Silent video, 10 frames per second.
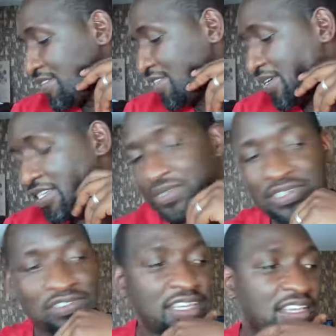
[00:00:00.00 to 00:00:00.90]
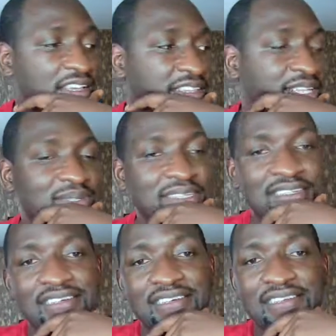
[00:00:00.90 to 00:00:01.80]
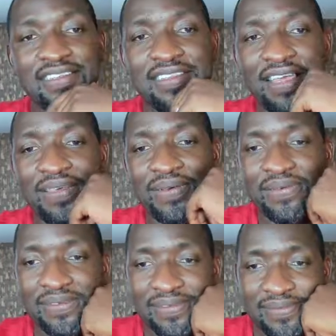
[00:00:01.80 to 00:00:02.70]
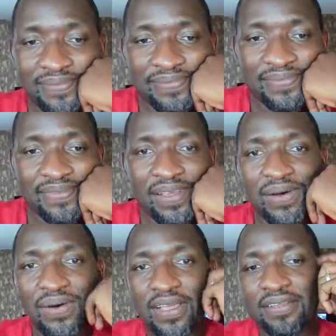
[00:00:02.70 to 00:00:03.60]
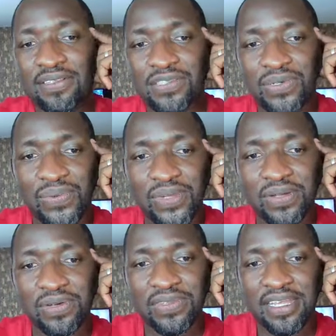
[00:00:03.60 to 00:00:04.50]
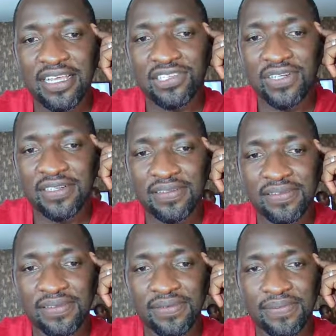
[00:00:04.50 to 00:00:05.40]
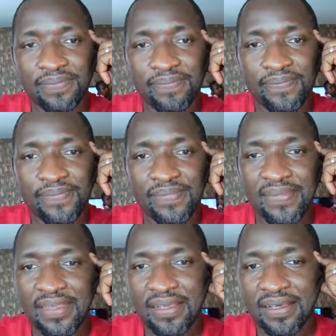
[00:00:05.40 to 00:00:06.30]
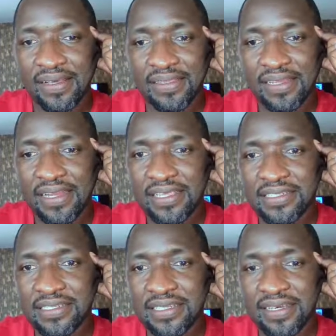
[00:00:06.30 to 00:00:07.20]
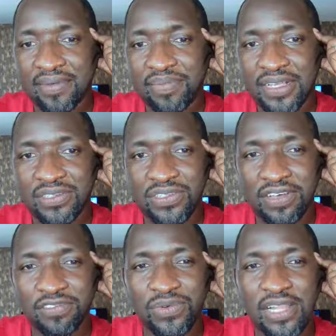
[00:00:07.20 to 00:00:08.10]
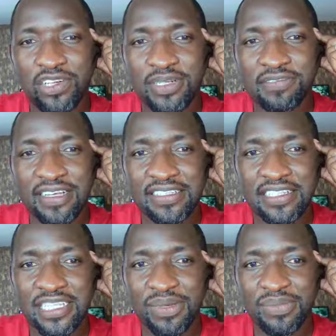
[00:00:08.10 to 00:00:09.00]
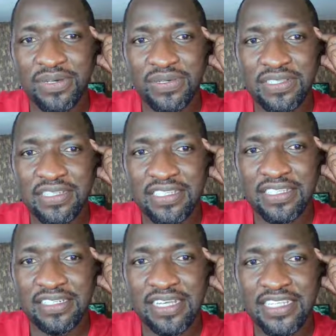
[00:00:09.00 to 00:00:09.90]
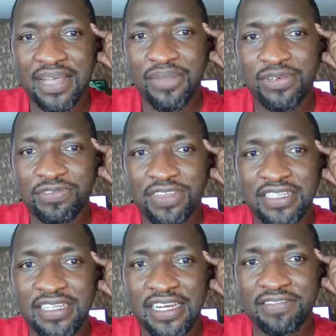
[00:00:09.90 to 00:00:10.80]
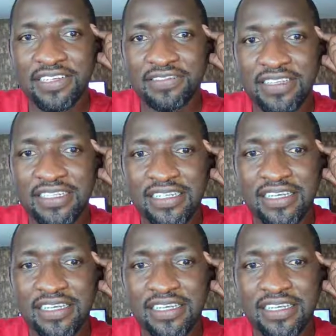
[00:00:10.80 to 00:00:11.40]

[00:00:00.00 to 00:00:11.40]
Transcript: The one she was drinking, that one. Thank you. Okay, so we'll go to the next one. The next puzzle. So I have to go a little bit faster simply because this task I'm meant to finish that I haven't finished.